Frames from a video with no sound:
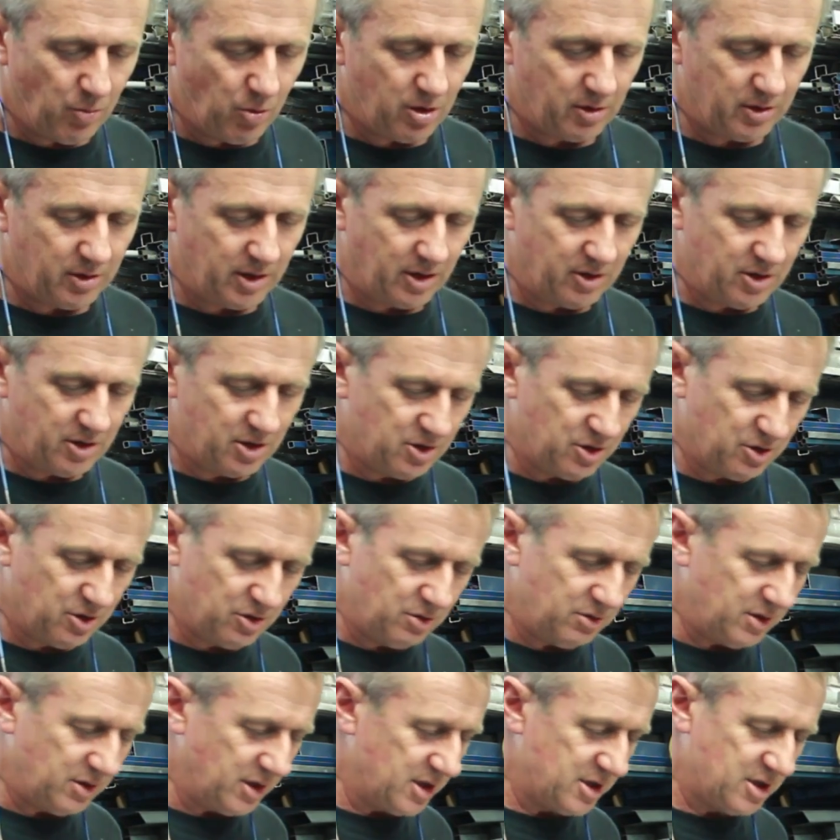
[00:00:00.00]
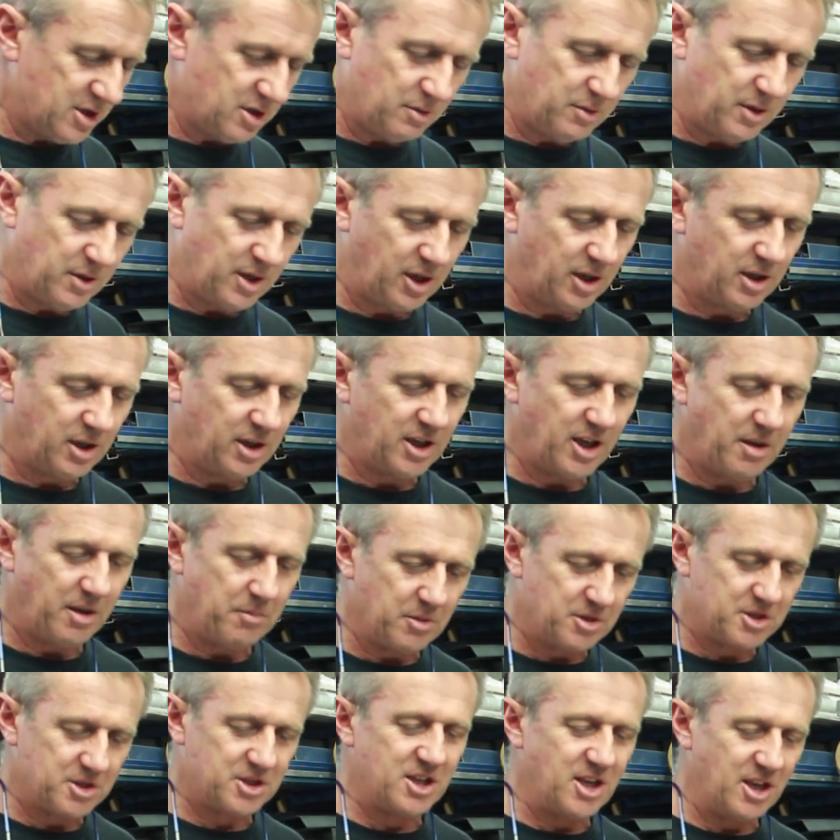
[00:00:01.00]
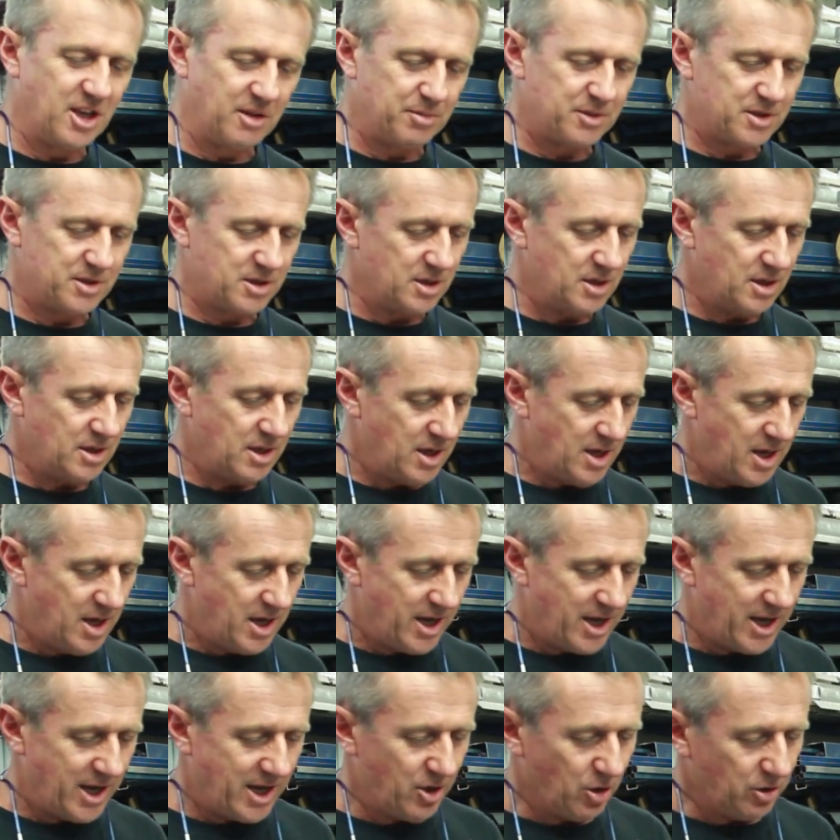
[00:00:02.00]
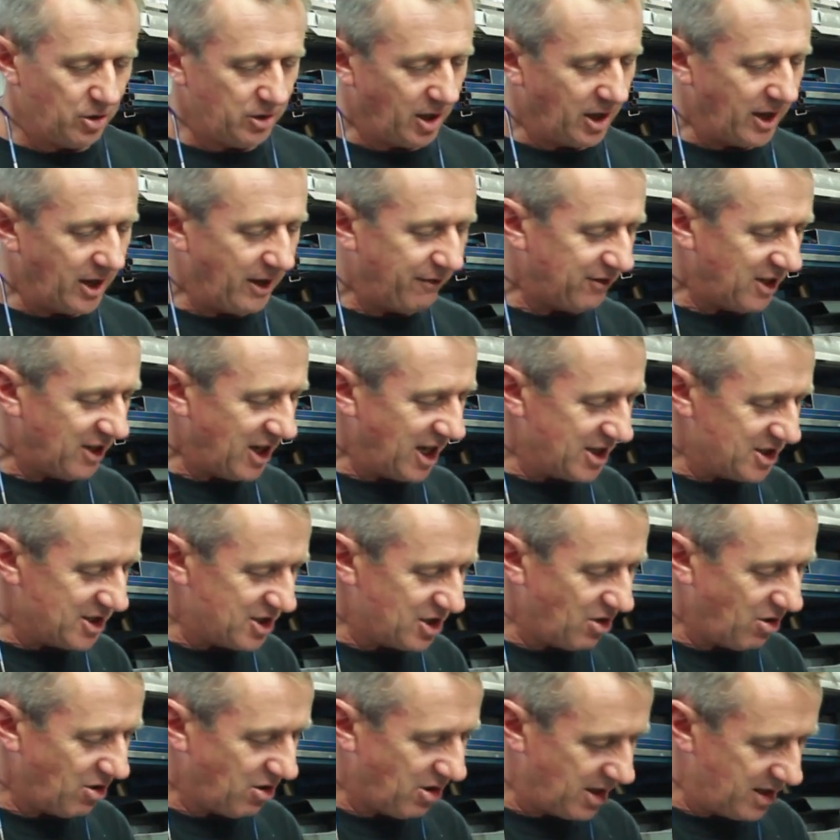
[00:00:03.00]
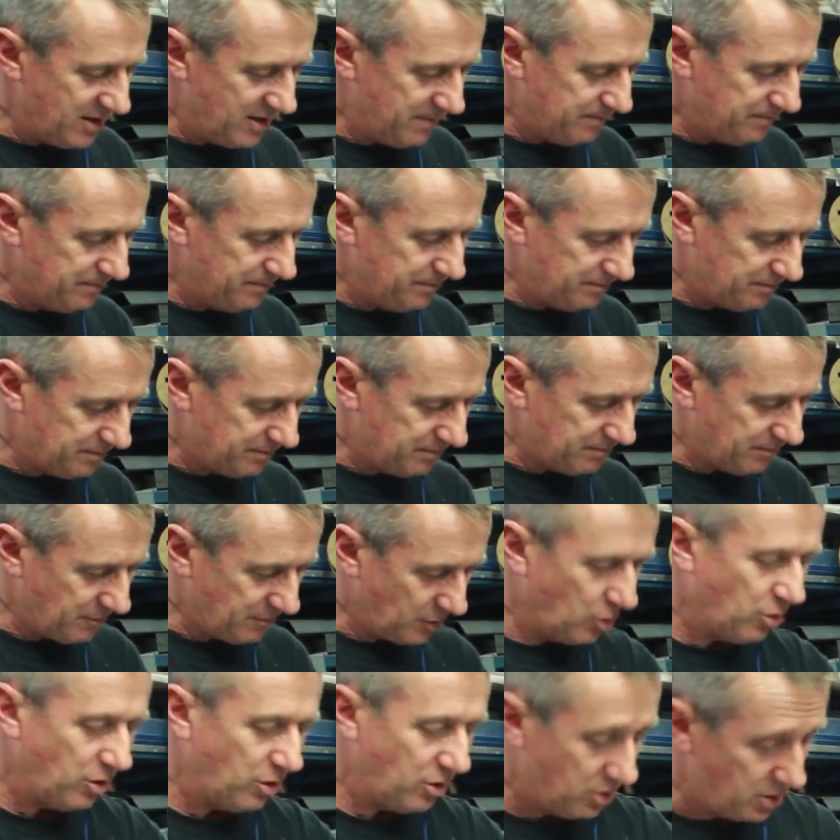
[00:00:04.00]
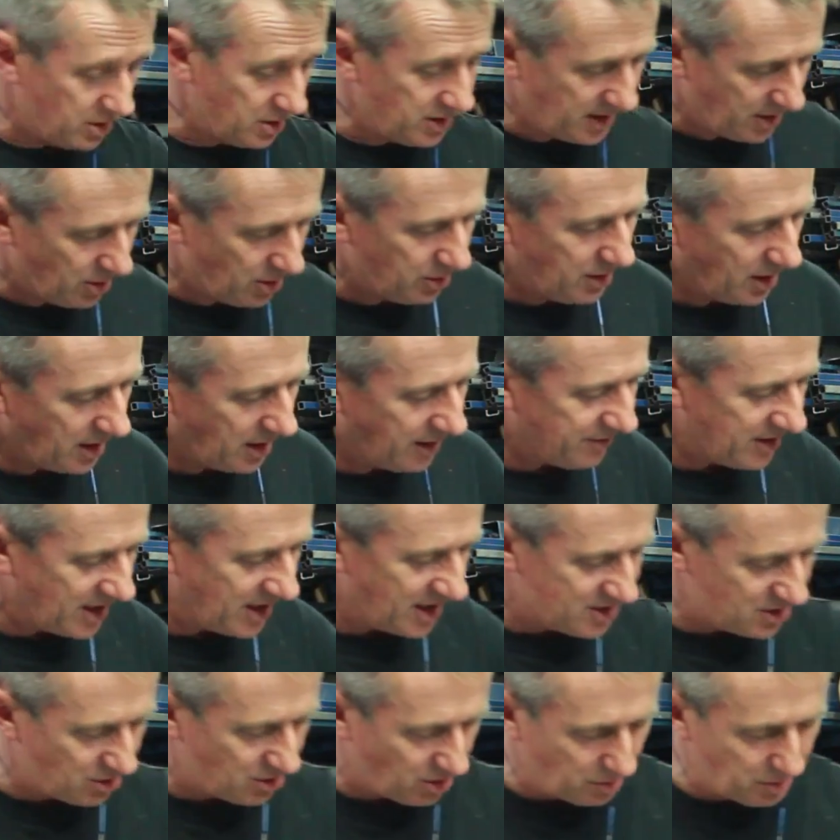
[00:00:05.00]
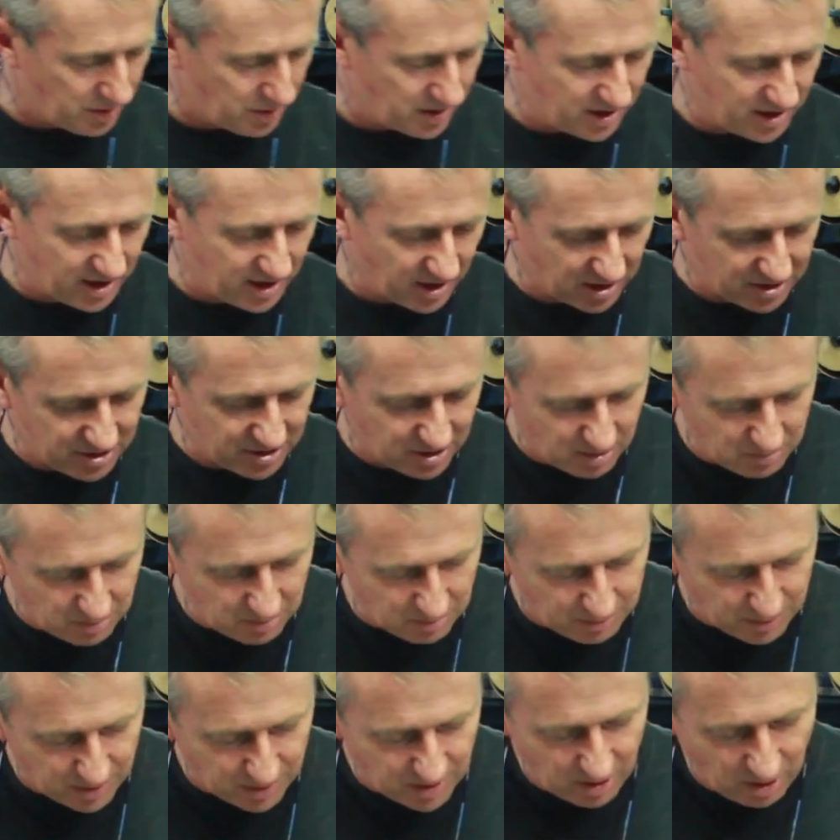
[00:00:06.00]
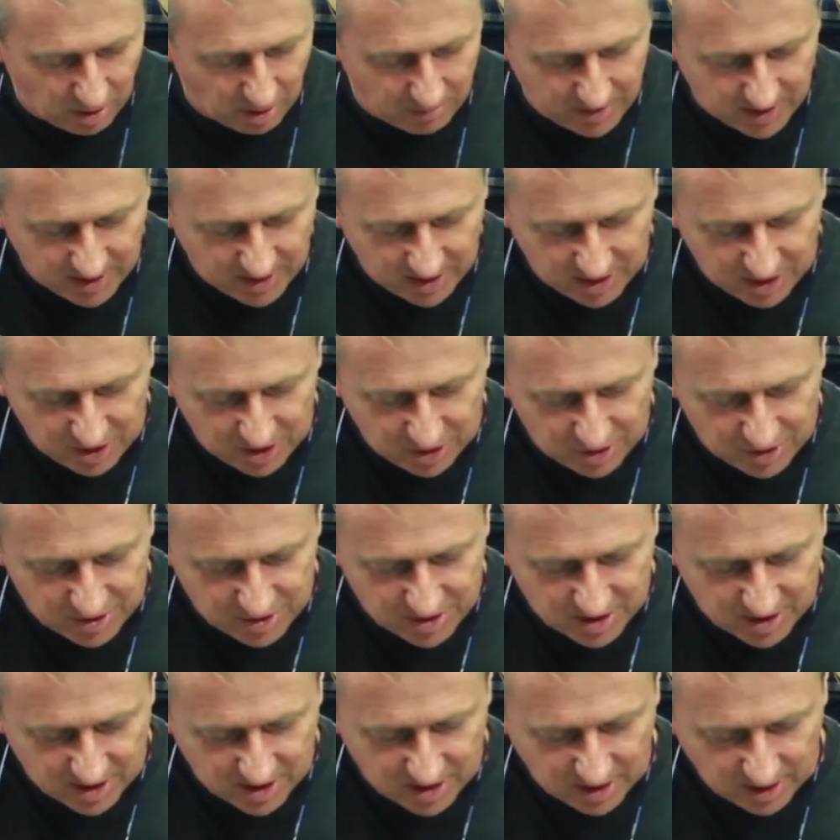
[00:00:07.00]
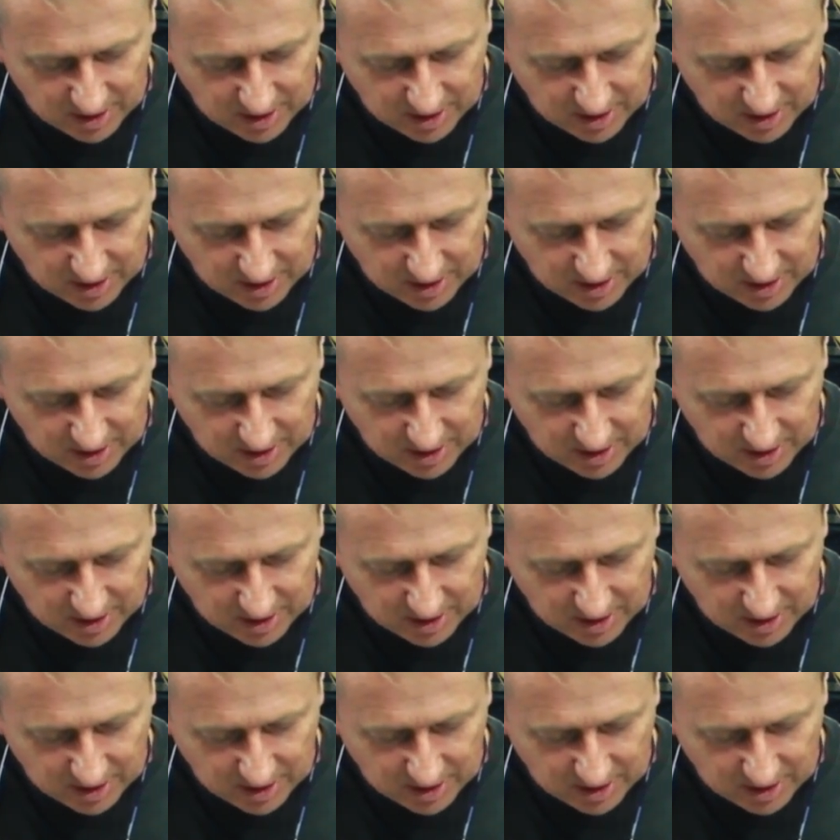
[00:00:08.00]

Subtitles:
and what I'm going to do is I'm going to get the snips, and on the left hand side, on the left hand side where the guillotine would be, I'm going to use